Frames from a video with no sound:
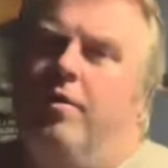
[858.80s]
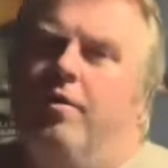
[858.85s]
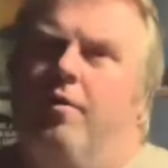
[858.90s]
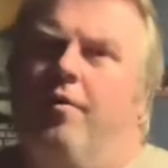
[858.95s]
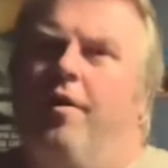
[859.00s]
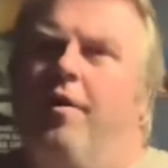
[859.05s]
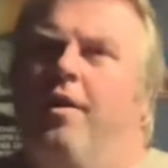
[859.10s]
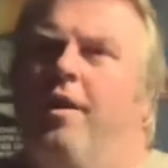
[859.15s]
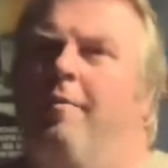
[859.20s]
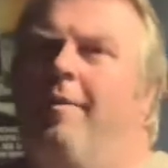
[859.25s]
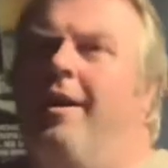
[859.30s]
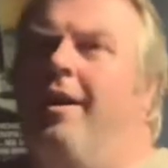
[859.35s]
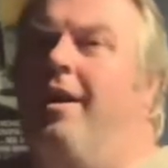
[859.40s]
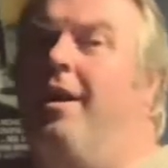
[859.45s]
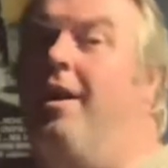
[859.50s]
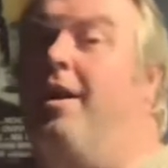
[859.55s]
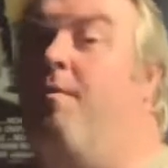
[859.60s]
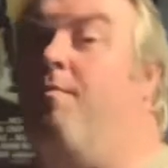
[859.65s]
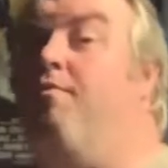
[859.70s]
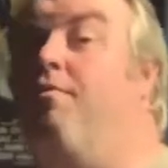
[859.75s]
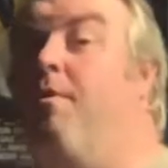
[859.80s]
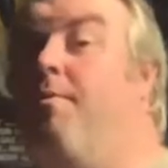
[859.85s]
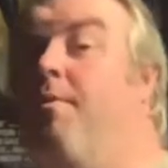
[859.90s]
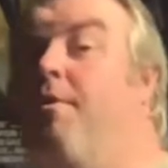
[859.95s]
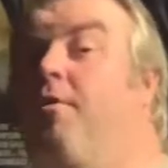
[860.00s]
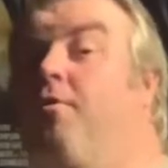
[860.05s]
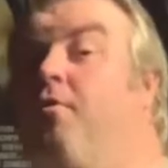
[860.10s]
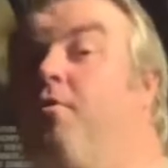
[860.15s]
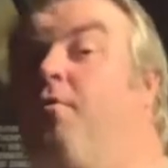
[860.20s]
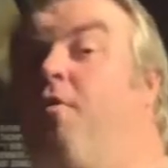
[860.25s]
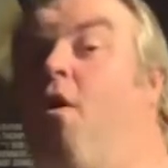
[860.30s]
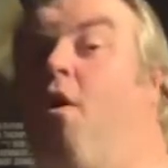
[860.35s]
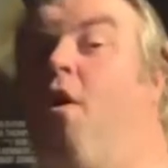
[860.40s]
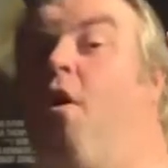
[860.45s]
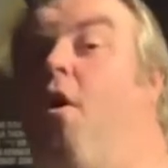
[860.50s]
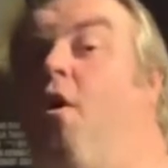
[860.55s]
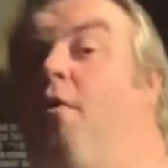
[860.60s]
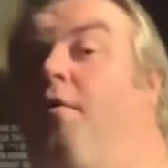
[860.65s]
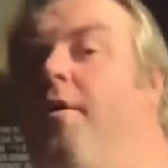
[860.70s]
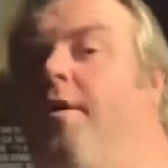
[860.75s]
So I'm going to make it like a proper sort of
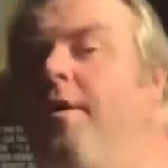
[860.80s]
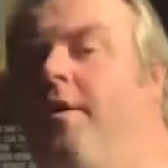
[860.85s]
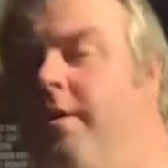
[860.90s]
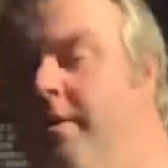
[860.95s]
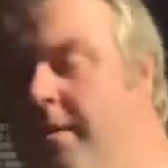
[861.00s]
horror